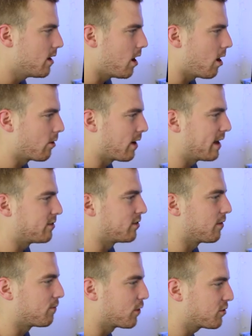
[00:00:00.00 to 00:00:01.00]
Alright, so
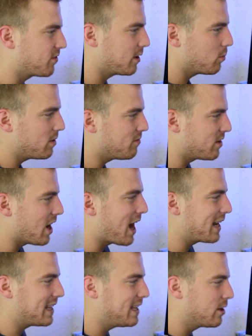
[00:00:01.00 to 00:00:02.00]
the first thing we've
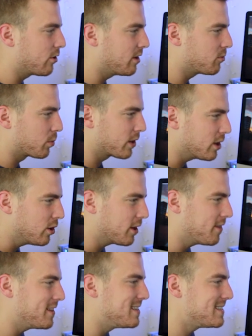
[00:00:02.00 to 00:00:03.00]
got here is we're going to
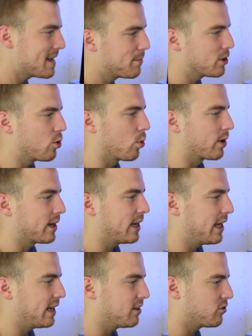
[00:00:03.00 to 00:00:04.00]
look at the
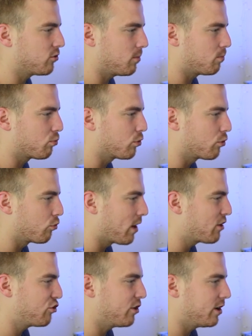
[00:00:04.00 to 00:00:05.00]
Demogorgon and its
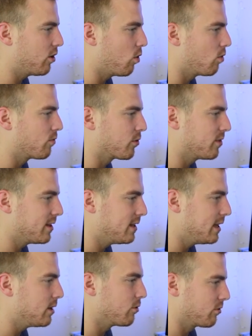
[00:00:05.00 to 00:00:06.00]
progression over the
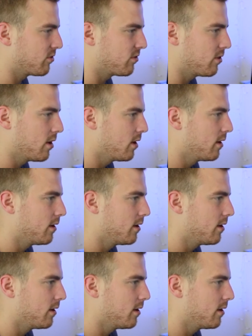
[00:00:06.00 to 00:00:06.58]
years.